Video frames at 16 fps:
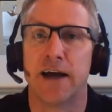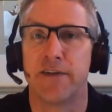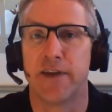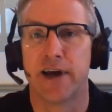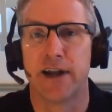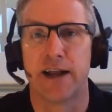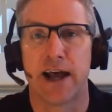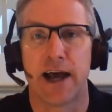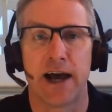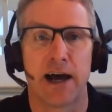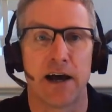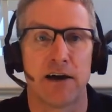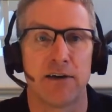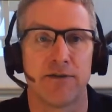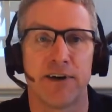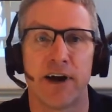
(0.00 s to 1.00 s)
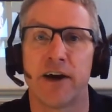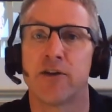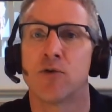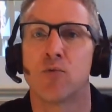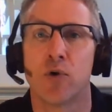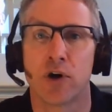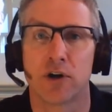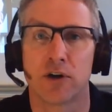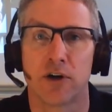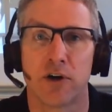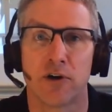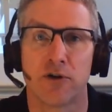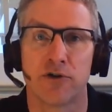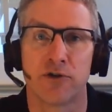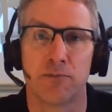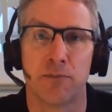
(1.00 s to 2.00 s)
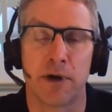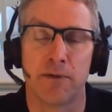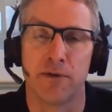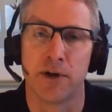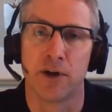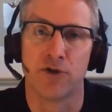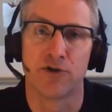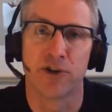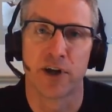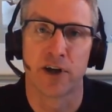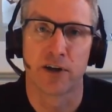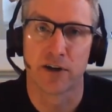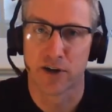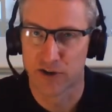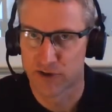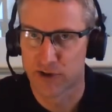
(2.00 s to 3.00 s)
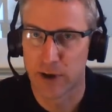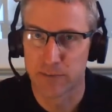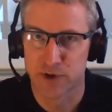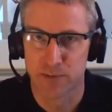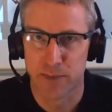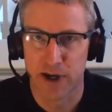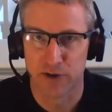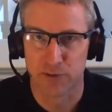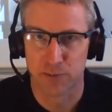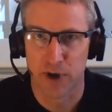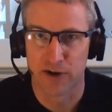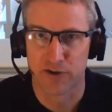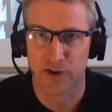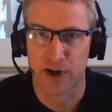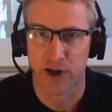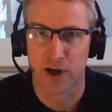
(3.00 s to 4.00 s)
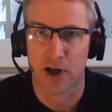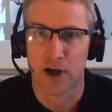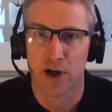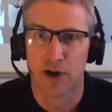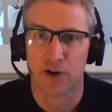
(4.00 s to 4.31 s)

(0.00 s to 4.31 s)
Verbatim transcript: and then have other workloads maybe using the consumption-based pricing.